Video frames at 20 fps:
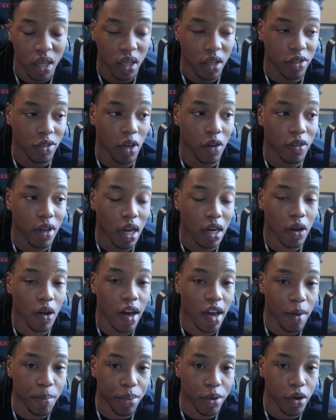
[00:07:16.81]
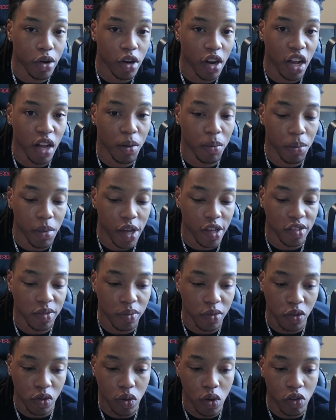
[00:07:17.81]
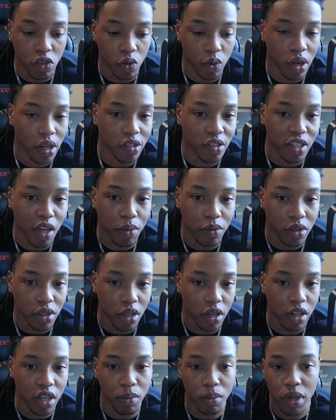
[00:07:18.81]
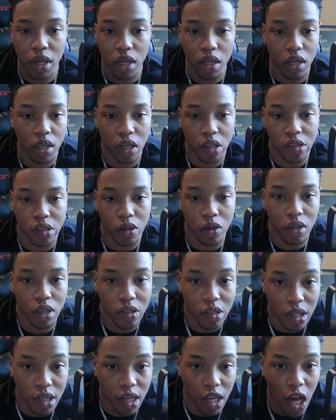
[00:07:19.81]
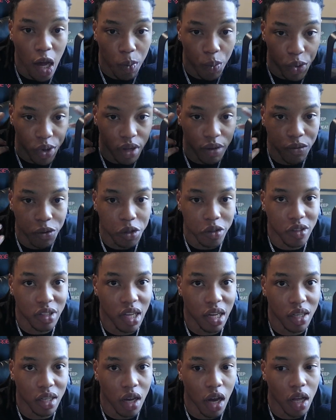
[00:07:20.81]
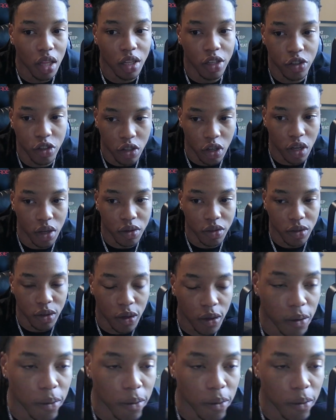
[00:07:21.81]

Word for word: So if y'all know how to program, make some tools around cybersecurity, man, because uh, it's gonna help reinforce that knowledge. You know what I'm saying?